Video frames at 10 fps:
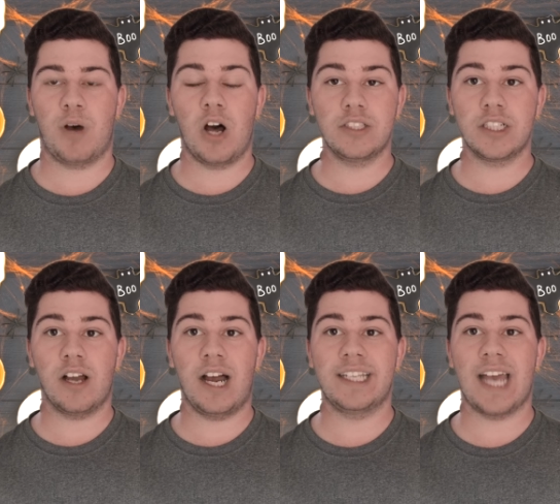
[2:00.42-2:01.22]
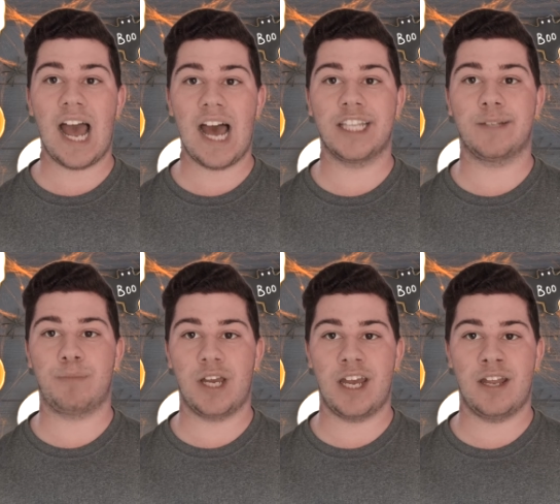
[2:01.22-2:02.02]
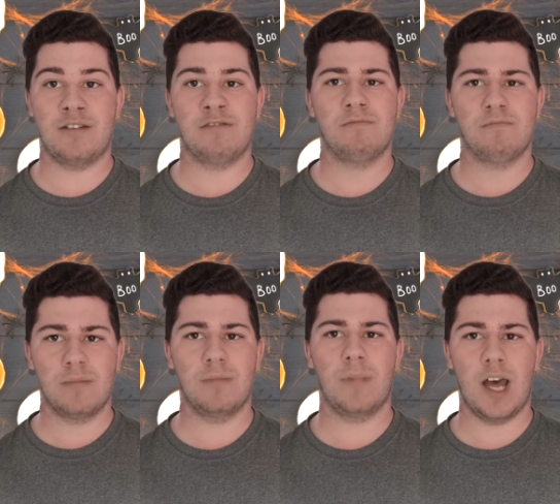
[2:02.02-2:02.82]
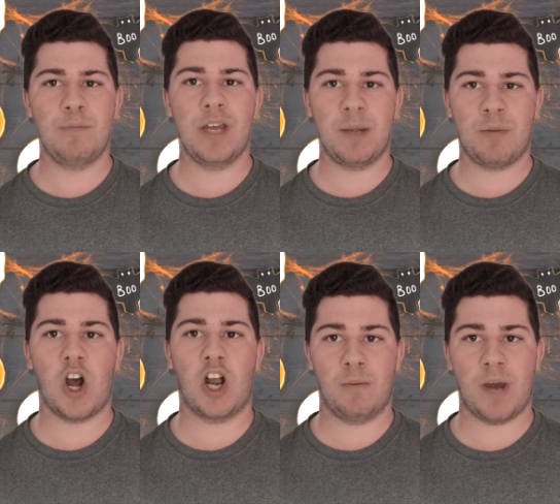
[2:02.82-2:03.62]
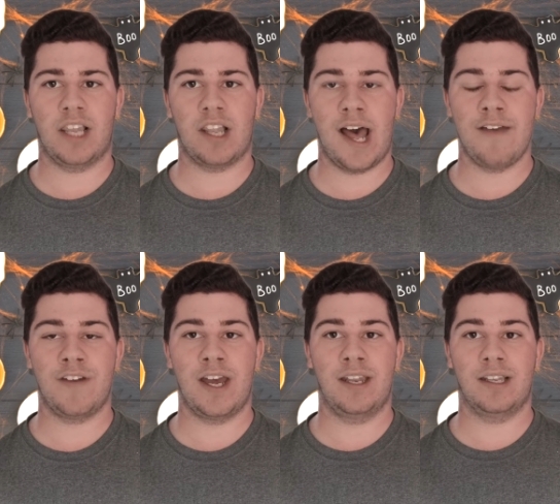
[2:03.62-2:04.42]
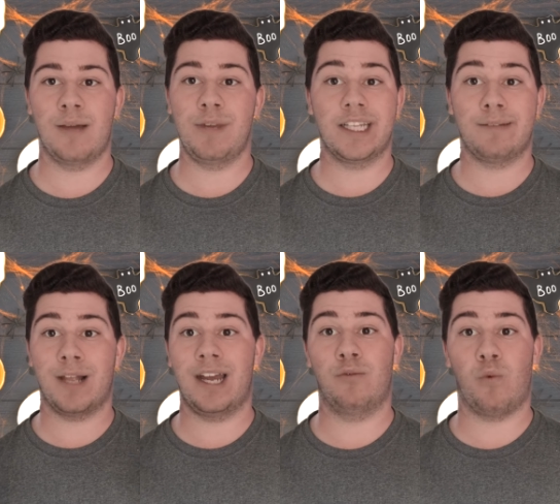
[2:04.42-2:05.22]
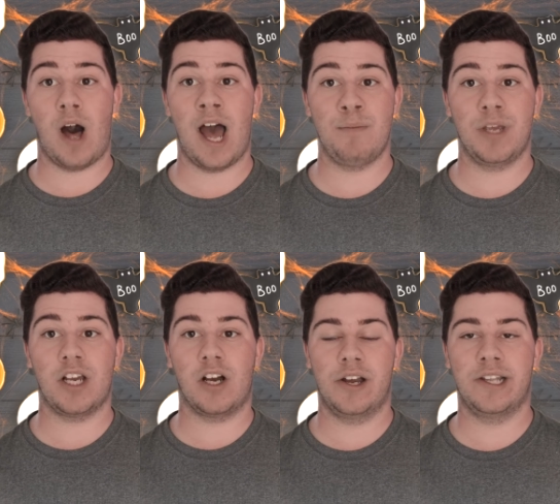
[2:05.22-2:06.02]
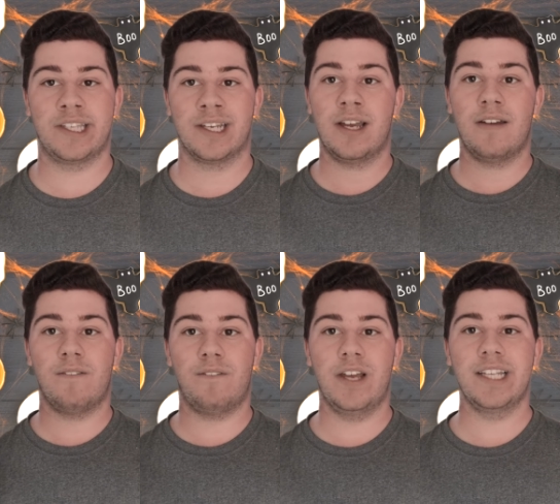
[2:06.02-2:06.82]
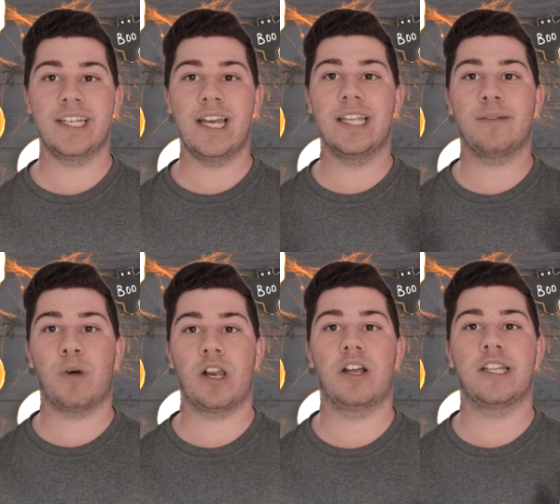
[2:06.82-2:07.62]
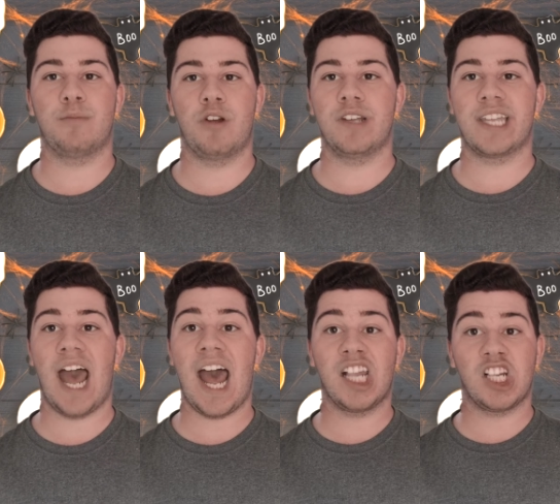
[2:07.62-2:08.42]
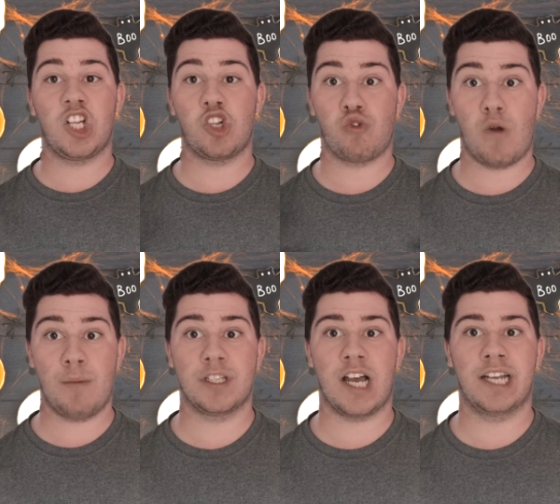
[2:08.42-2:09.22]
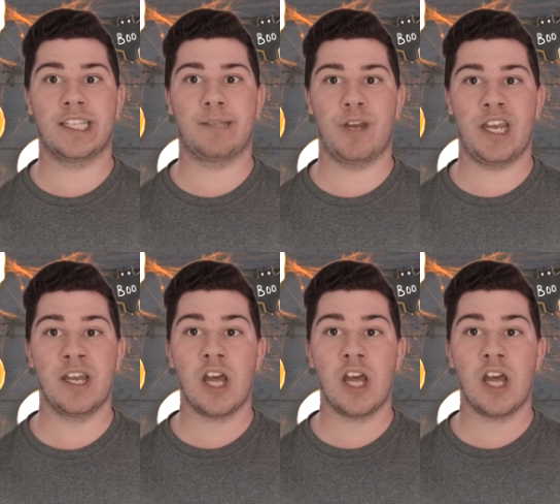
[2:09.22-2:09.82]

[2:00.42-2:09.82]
Poltergeist has been a big part of my life, and let me explain why. Because this is one of those movies that actually traumatizes me